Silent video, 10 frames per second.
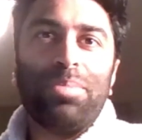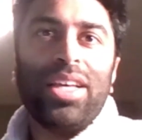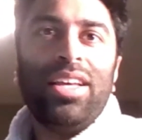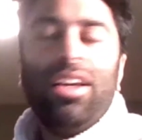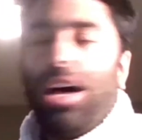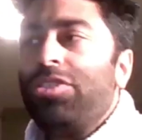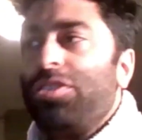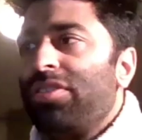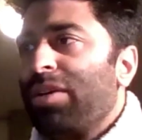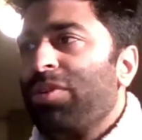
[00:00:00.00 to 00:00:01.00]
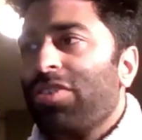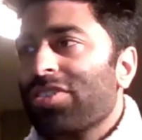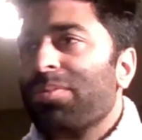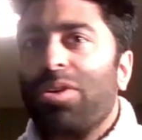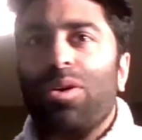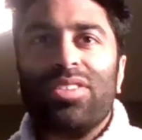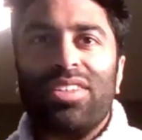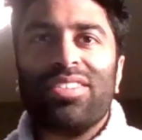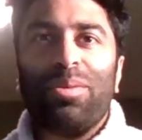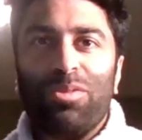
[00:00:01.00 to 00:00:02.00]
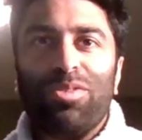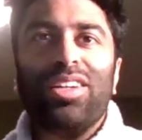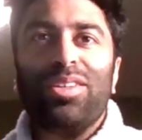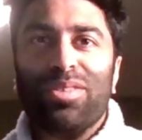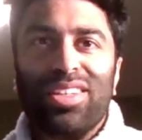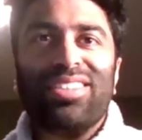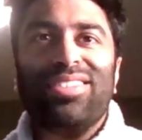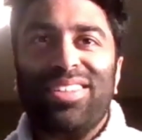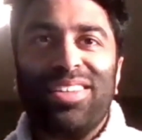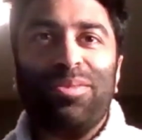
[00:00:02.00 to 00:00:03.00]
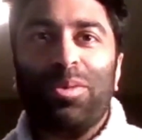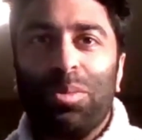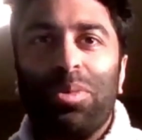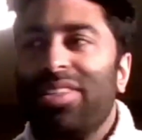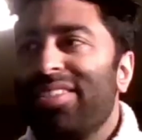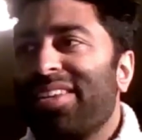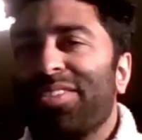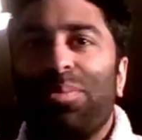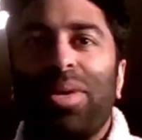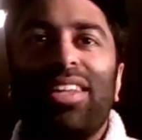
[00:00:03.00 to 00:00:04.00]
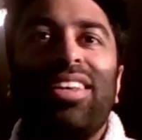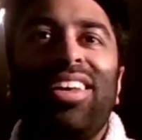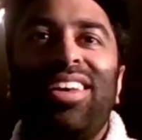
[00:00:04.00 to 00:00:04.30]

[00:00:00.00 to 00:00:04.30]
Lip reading: But I do think we've got some goals in us that we really want to, want to put these guys to bed.